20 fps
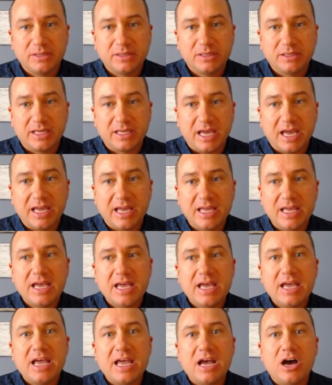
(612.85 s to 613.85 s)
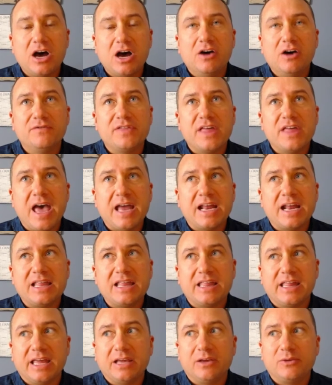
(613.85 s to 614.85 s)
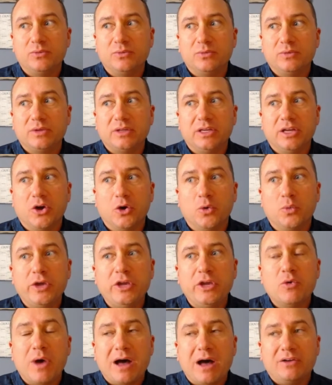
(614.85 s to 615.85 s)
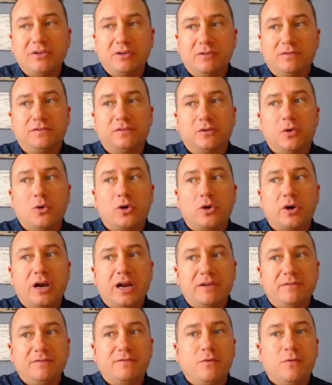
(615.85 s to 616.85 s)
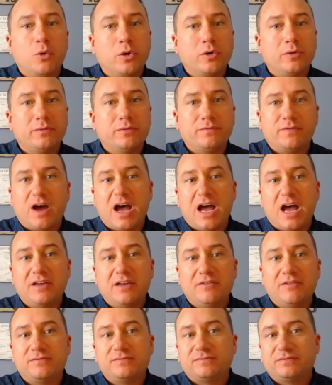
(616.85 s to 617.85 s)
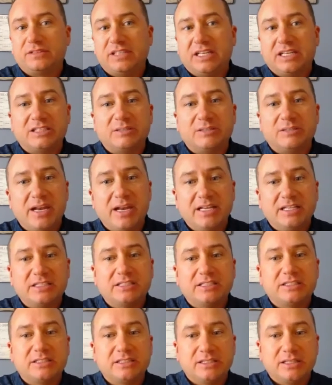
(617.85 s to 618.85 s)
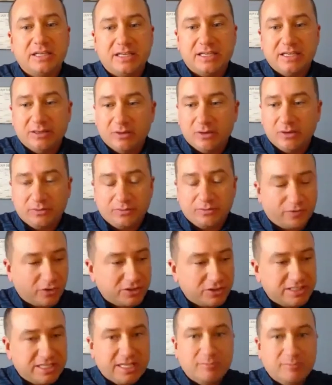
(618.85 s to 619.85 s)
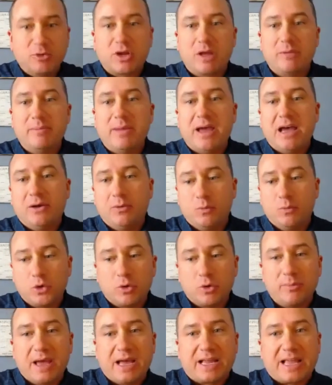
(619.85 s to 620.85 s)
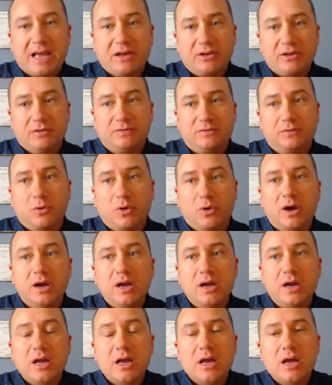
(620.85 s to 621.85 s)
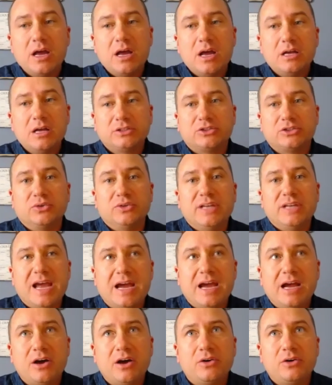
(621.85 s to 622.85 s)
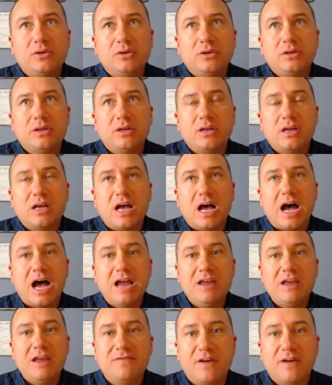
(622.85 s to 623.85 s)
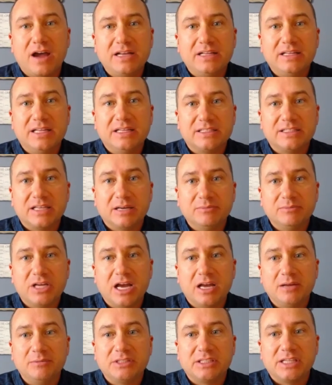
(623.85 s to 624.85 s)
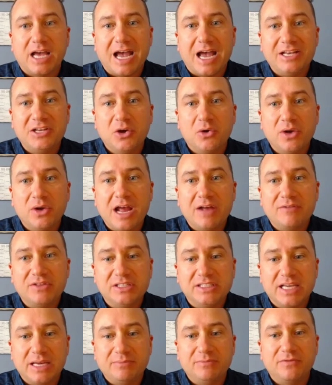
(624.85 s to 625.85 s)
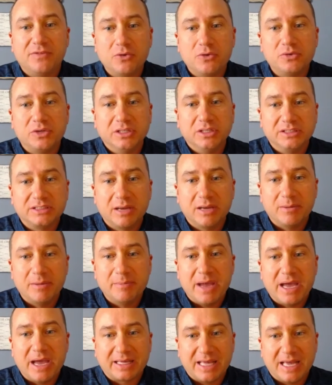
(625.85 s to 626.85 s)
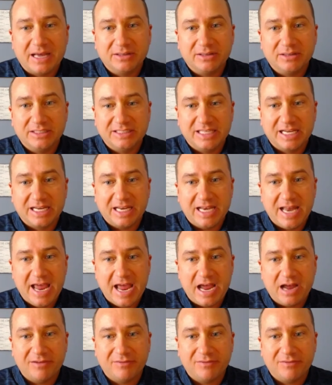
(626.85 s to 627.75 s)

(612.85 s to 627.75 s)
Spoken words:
Okay. Of that, I think, we go out on the floor at 4, 5, 6 minutes. First team will come out and we'll go back out on the floor. So now I find that sometimes I don't have the same focus coming back out in the second half.